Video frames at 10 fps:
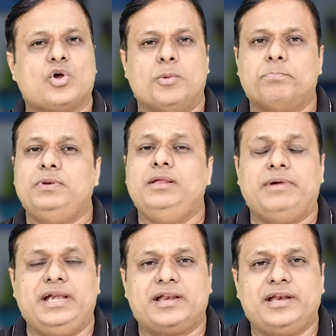
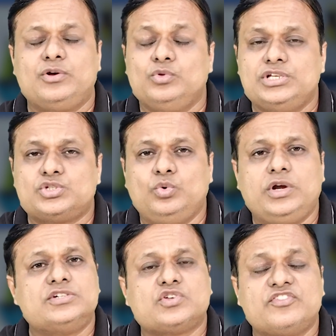complimentary to the
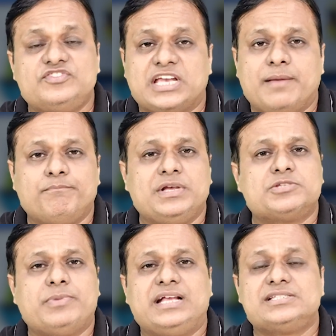students of
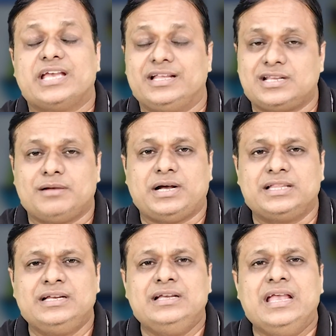Champions Batch
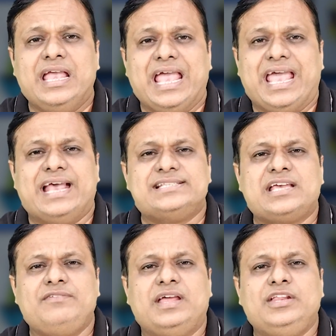Hyderabad as
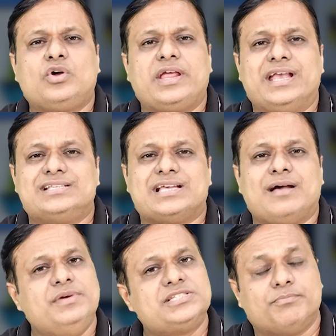and when your
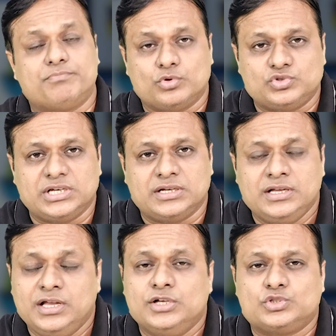exam is approaching.
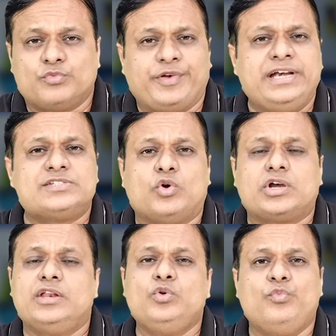So friends,
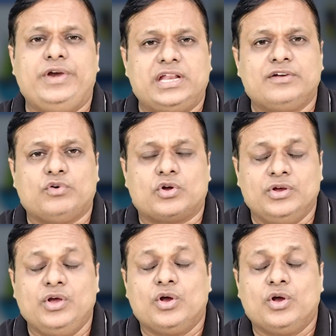what are you waiting for?